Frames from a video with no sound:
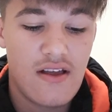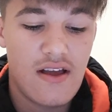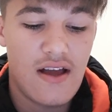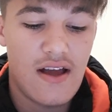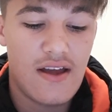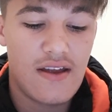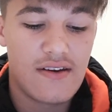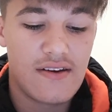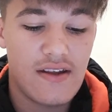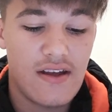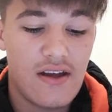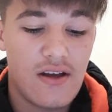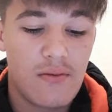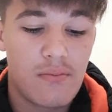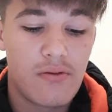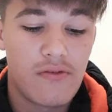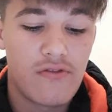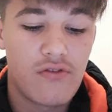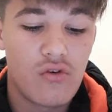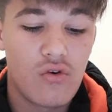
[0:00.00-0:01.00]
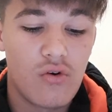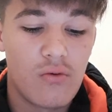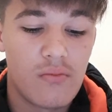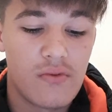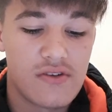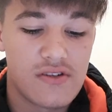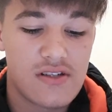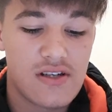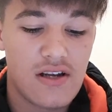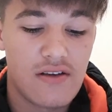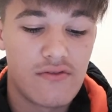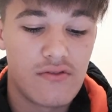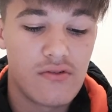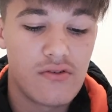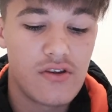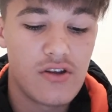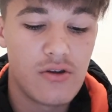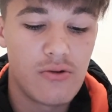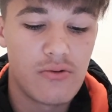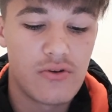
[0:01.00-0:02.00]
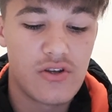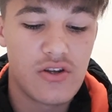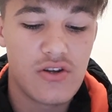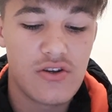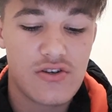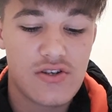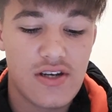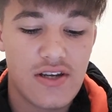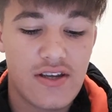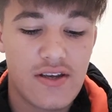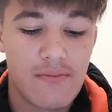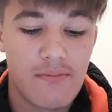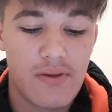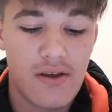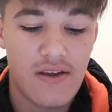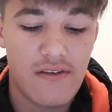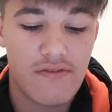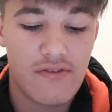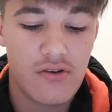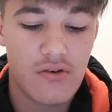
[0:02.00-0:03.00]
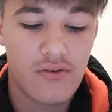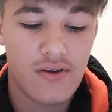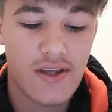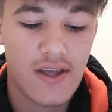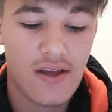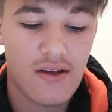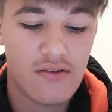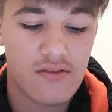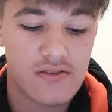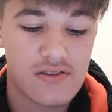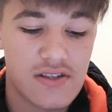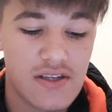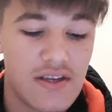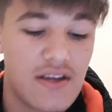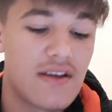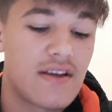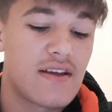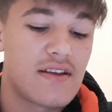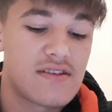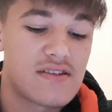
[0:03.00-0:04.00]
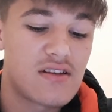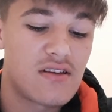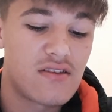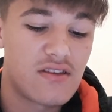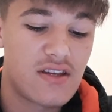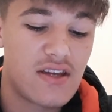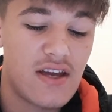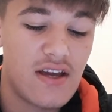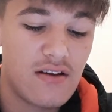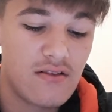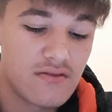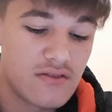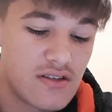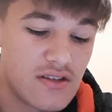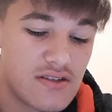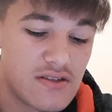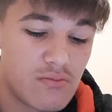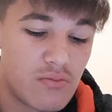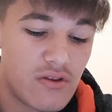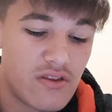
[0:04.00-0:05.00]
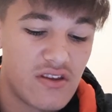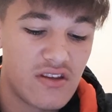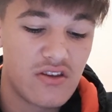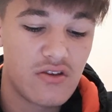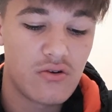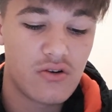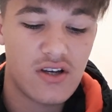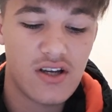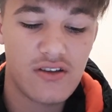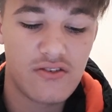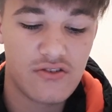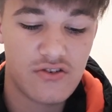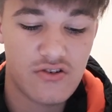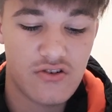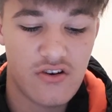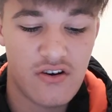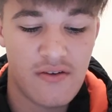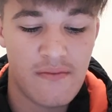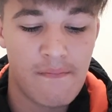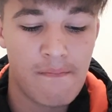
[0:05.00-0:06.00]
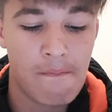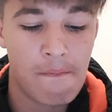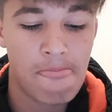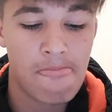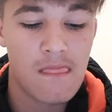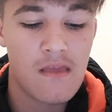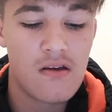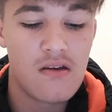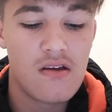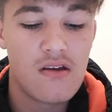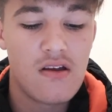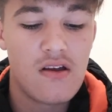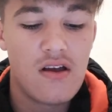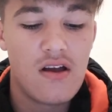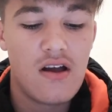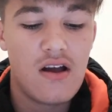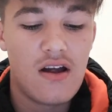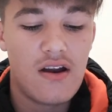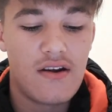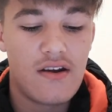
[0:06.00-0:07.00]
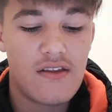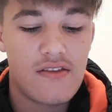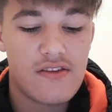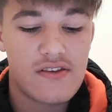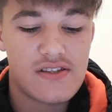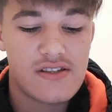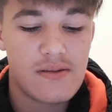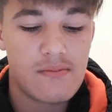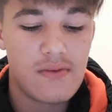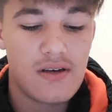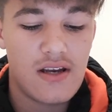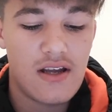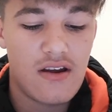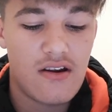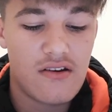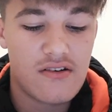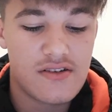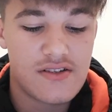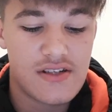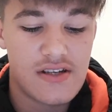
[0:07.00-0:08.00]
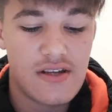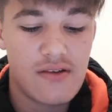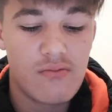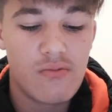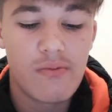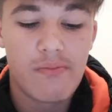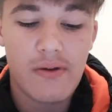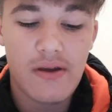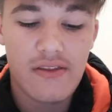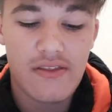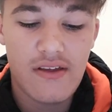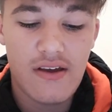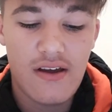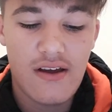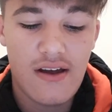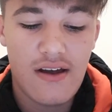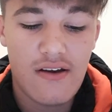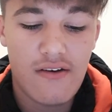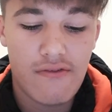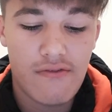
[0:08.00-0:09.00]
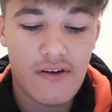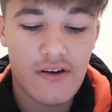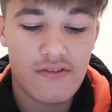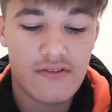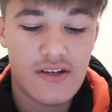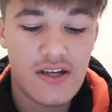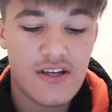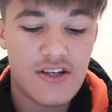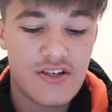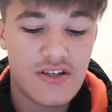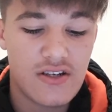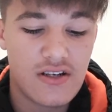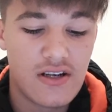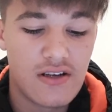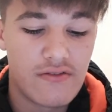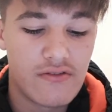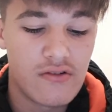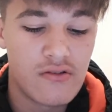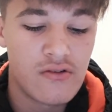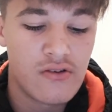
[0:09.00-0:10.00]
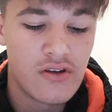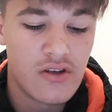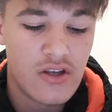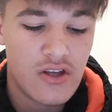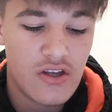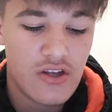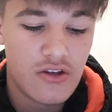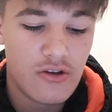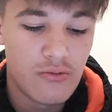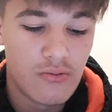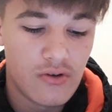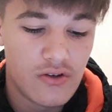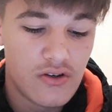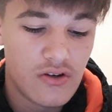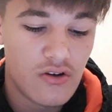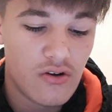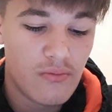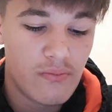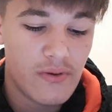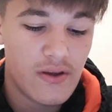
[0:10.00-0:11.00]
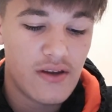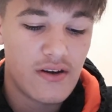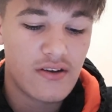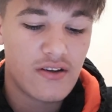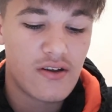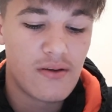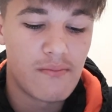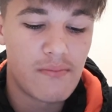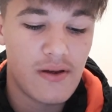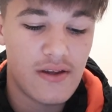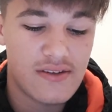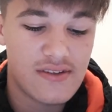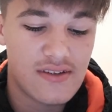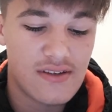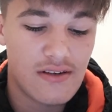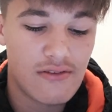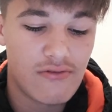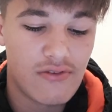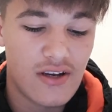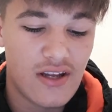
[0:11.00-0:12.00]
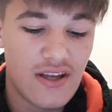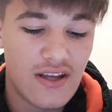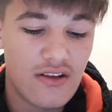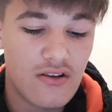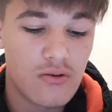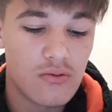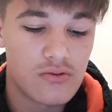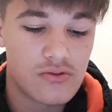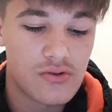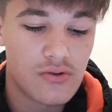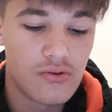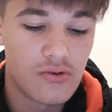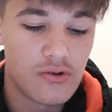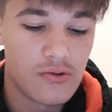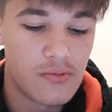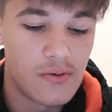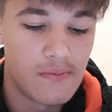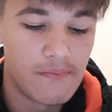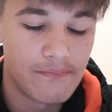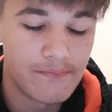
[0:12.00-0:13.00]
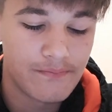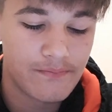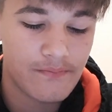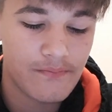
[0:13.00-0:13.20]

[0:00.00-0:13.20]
and at a performance level, you would usually compete for your county against other counties within your country. Another similarity would be that at a foundation level, you would not be in a competitive league or tournament.